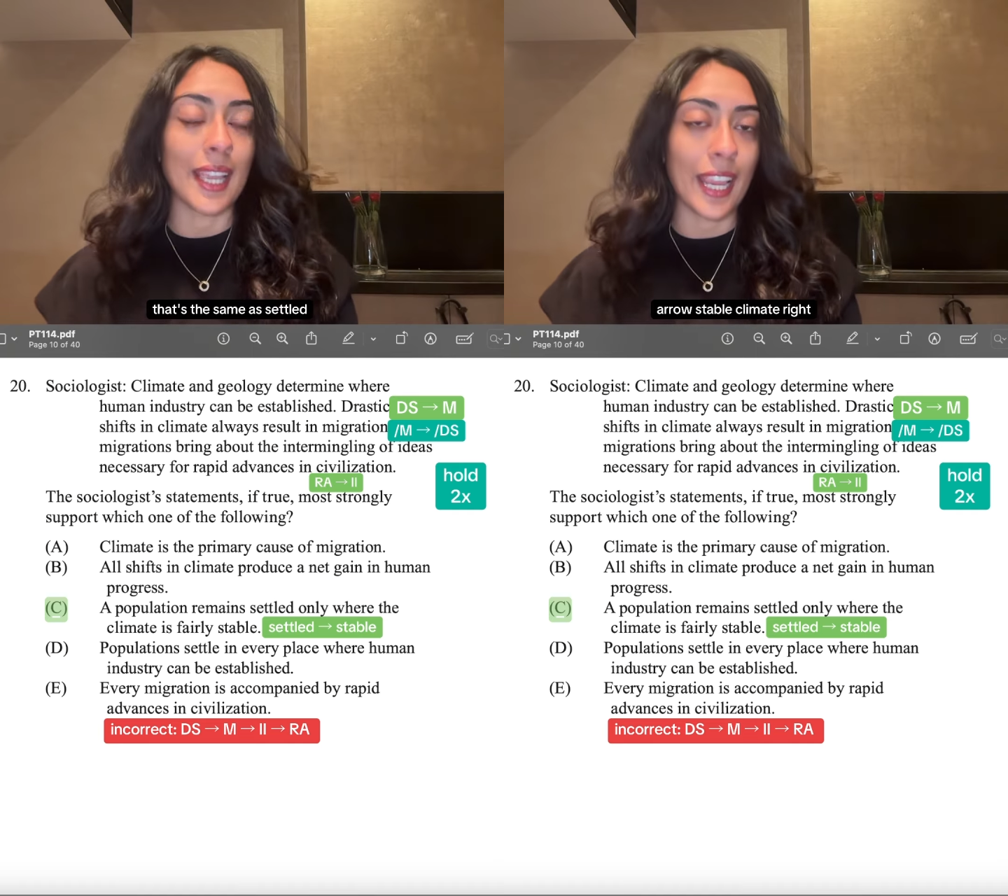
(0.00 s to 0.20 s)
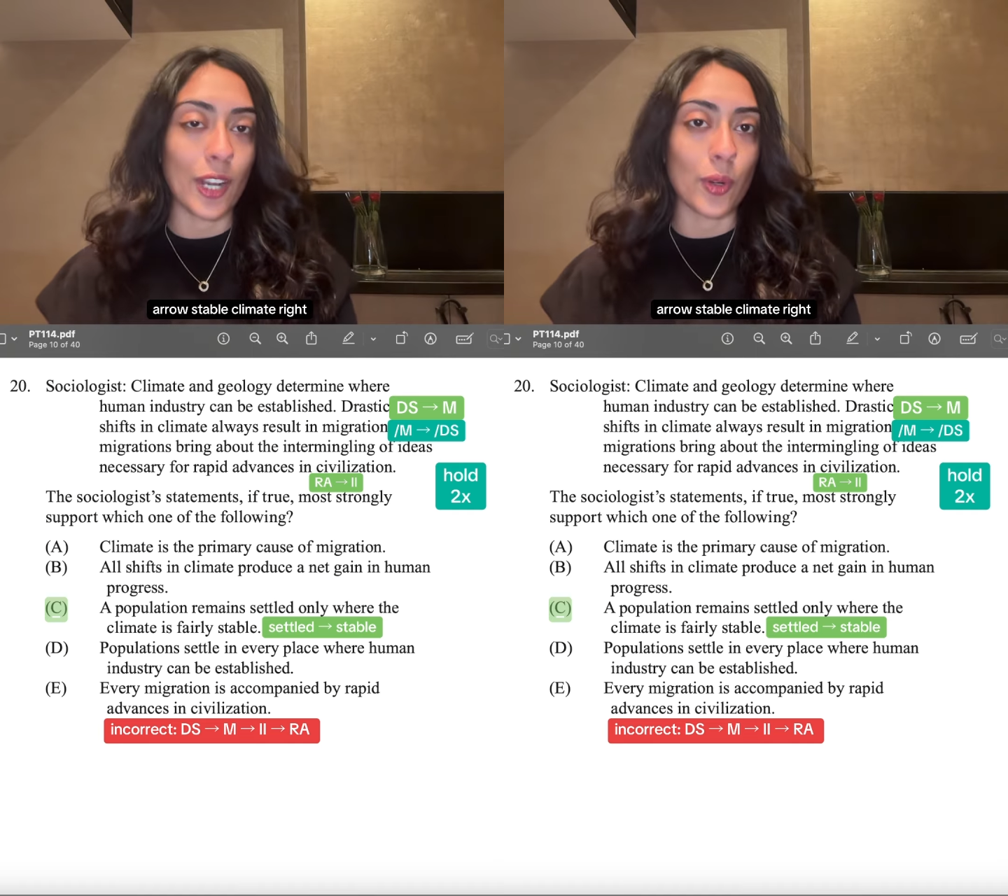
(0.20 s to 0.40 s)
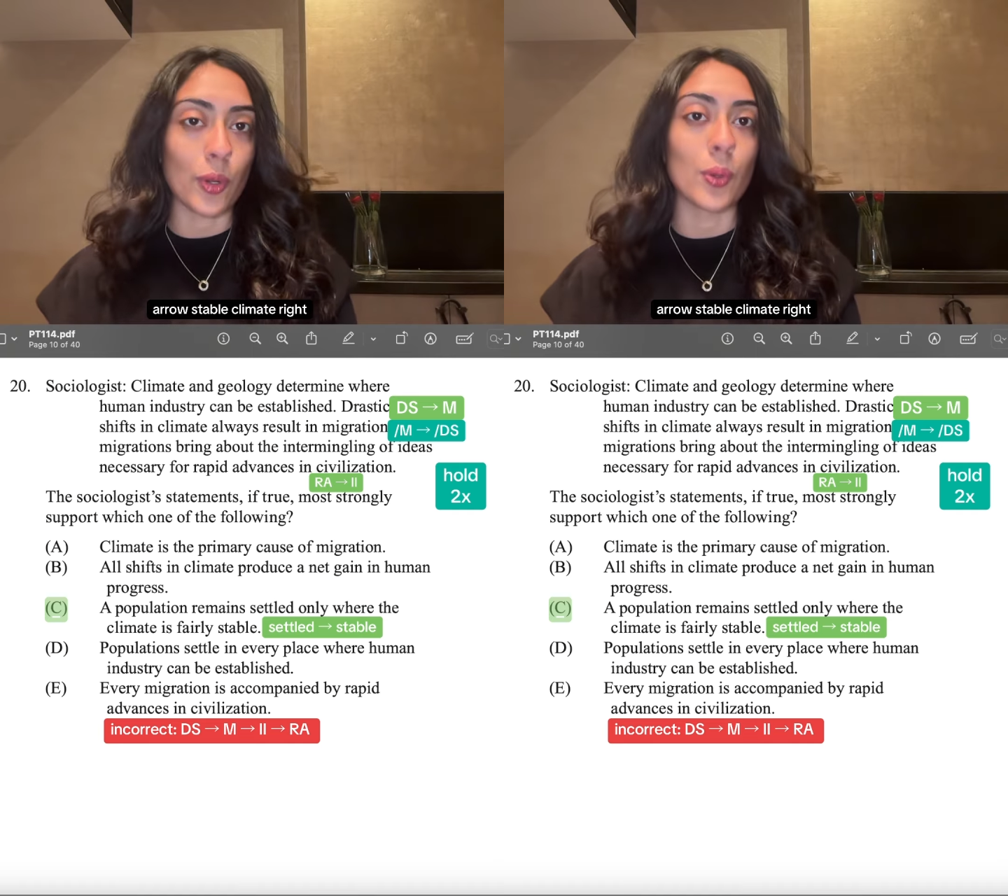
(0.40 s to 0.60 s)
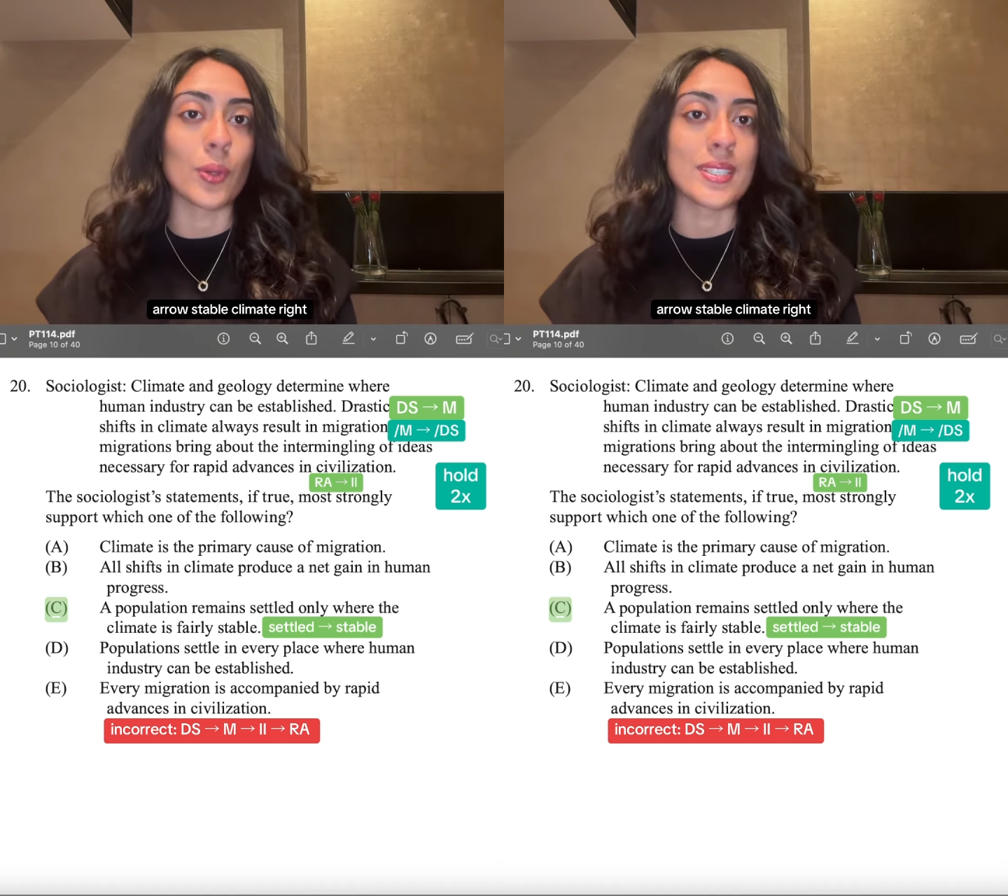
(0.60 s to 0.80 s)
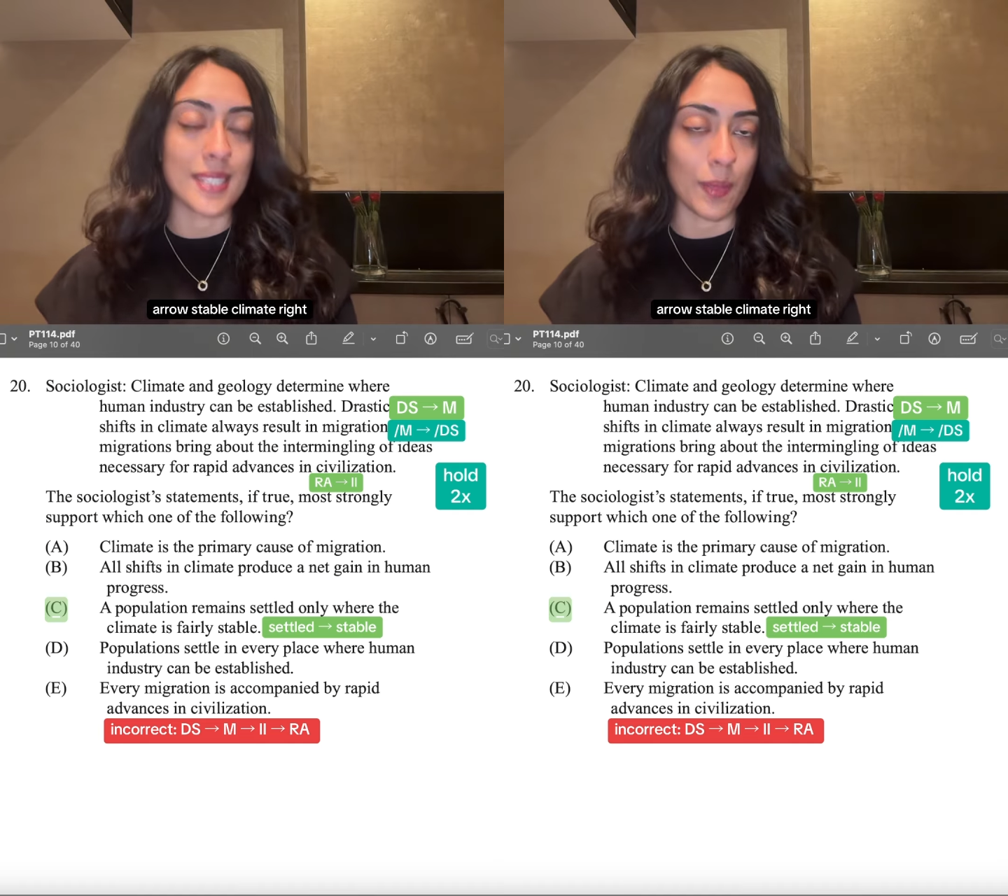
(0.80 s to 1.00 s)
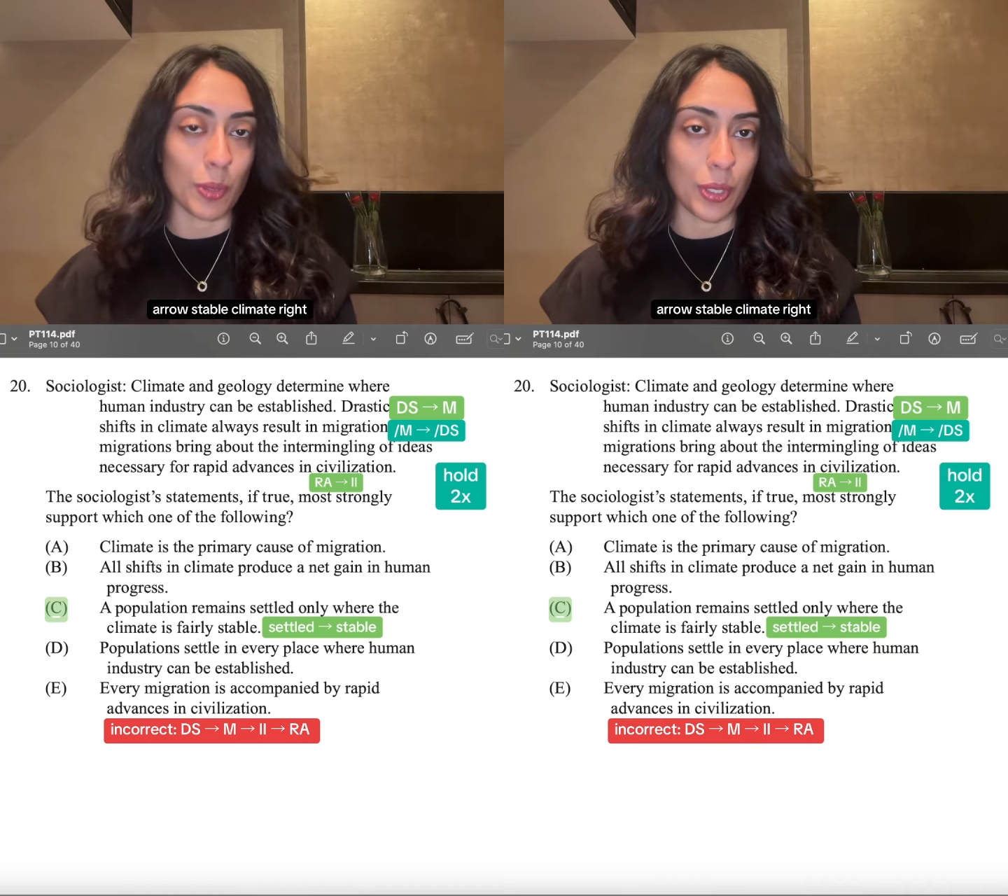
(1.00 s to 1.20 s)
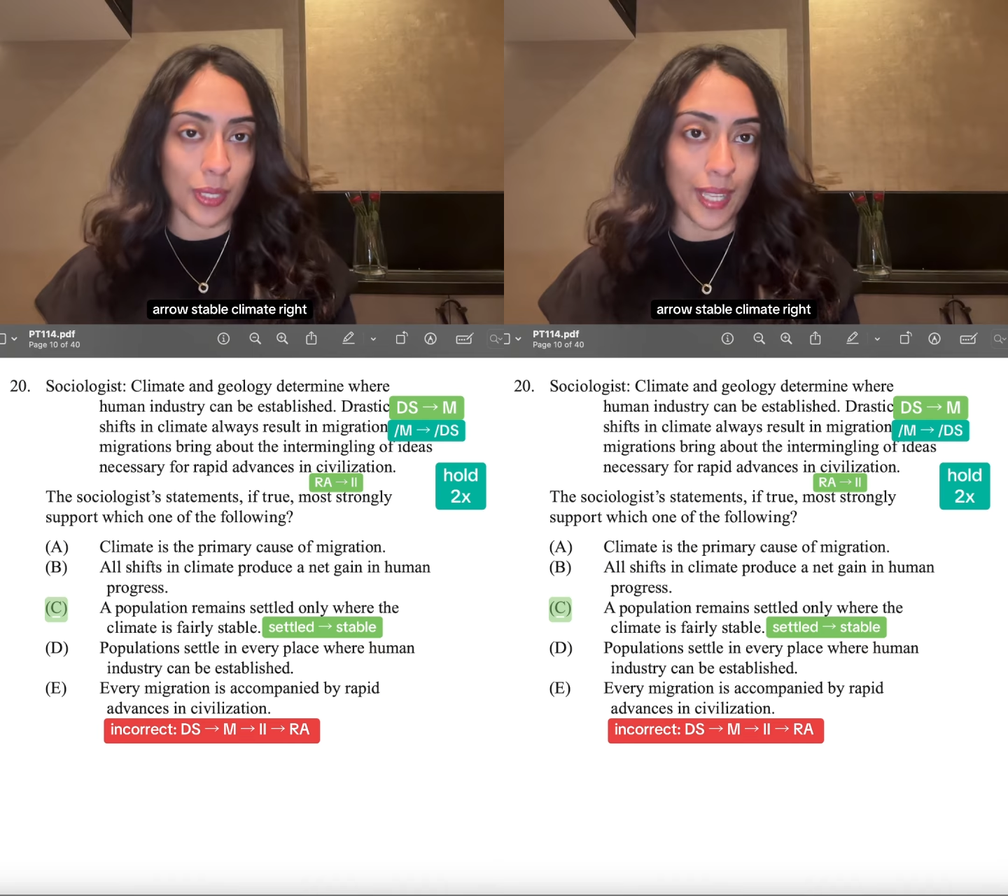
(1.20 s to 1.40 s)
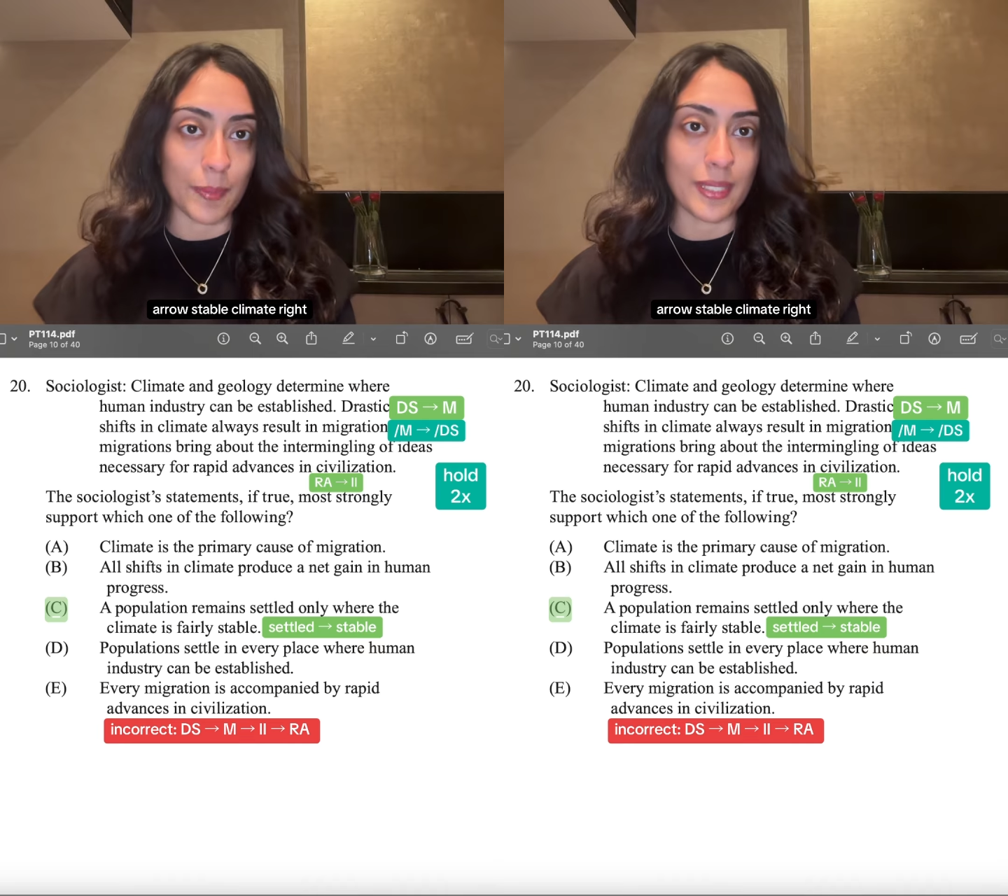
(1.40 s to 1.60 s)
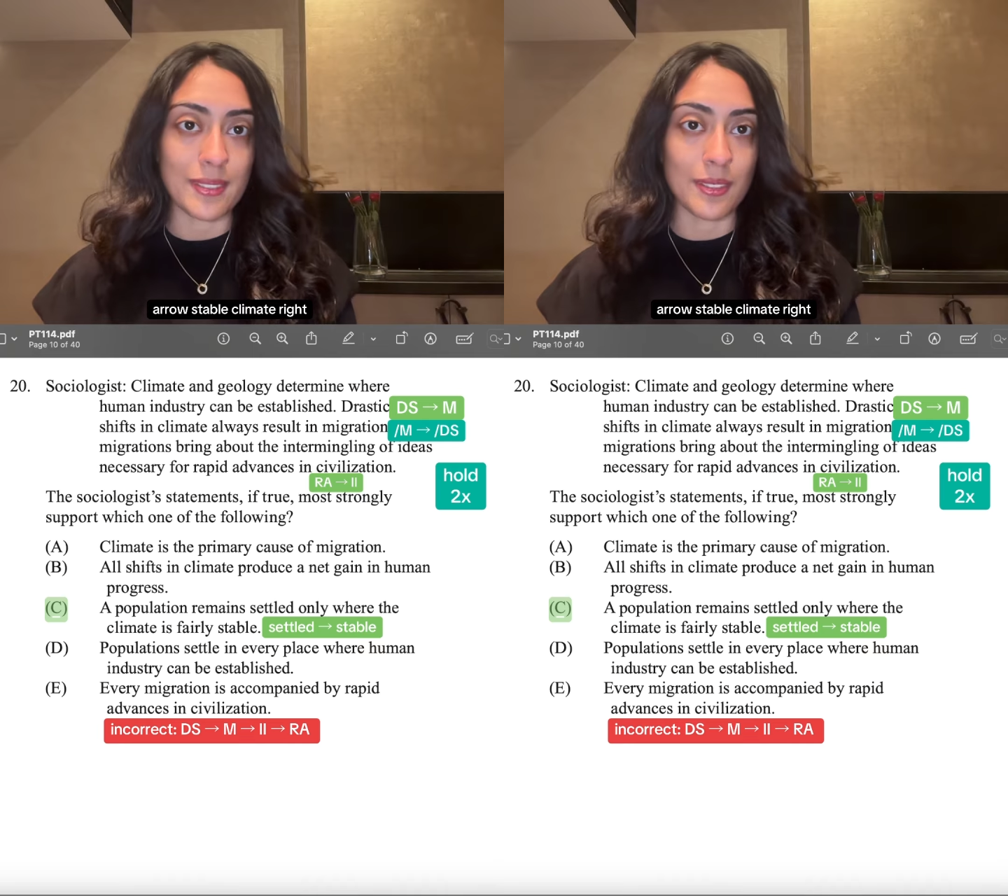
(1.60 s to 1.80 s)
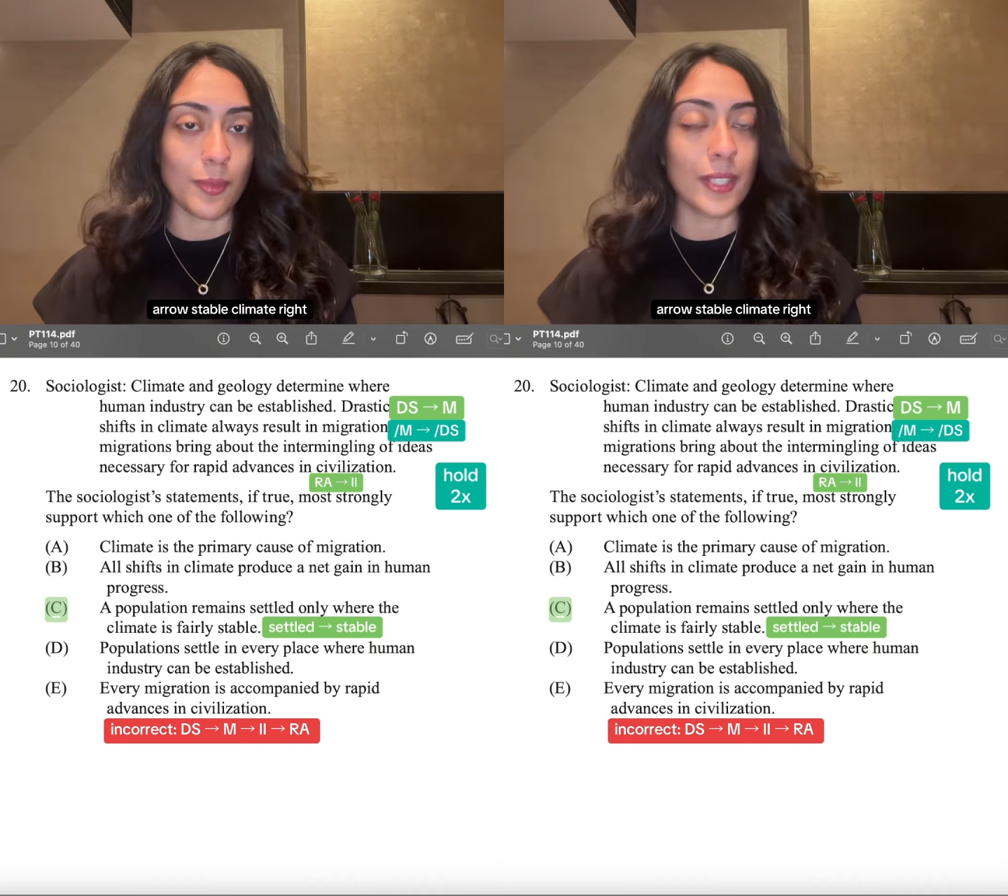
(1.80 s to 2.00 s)
arrow, stable
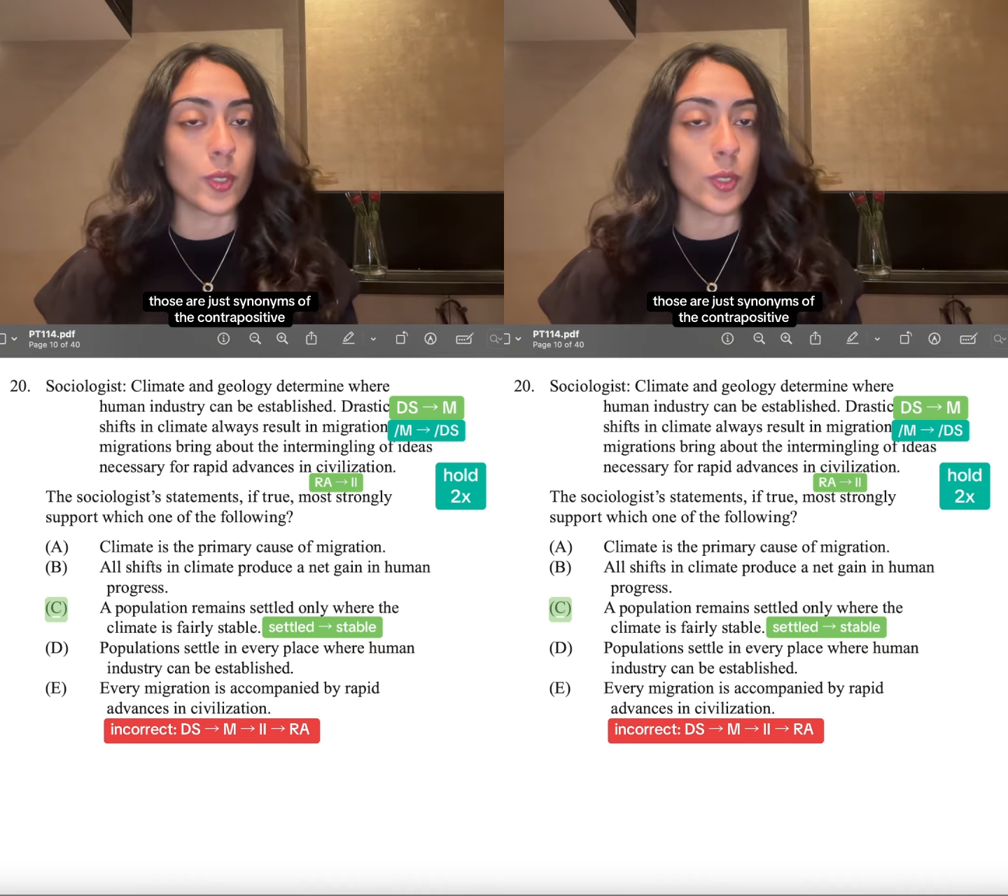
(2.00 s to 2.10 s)
climate, right?